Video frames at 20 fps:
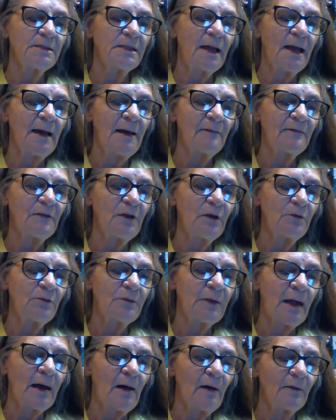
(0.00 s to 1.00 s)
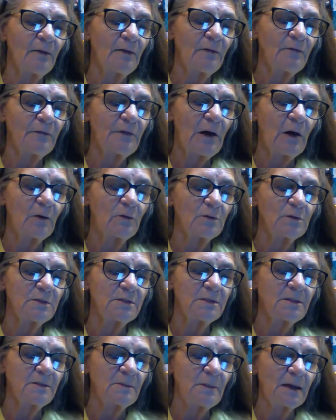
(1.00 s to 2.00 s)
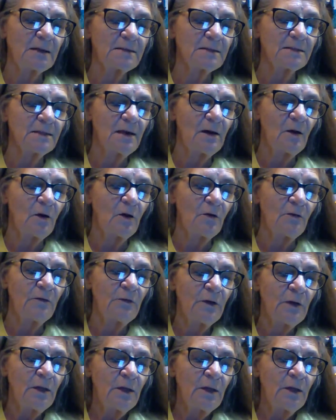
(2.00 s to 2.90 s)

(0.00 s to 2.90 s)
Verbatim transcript: and I have no doubt the fault was in myself,